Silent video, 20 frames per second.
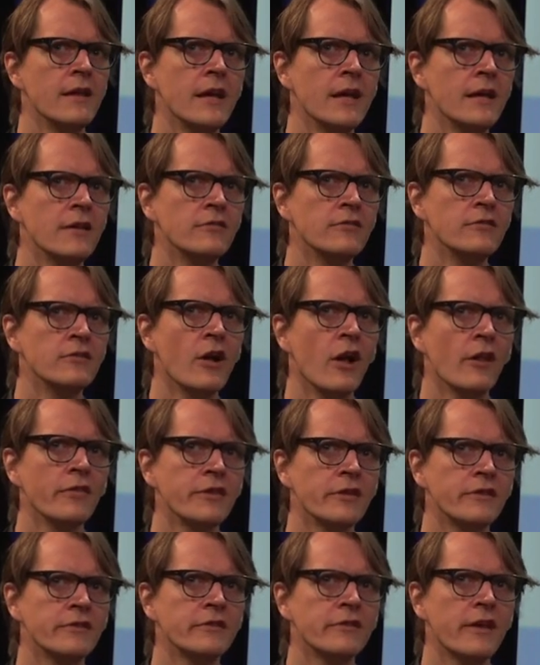is not
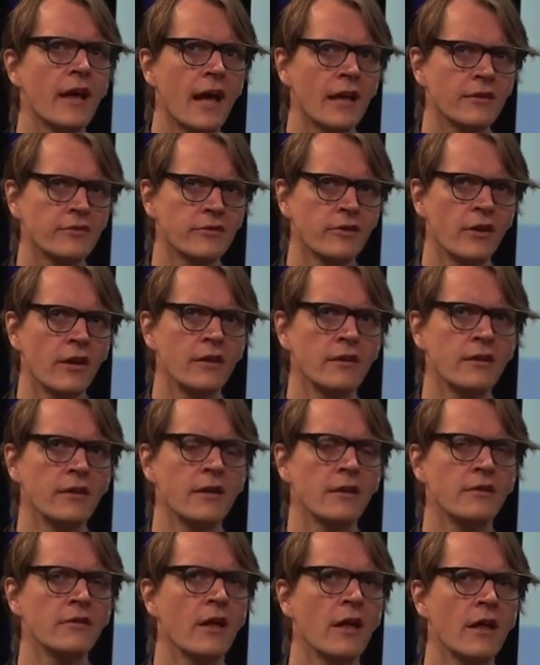the task and, it,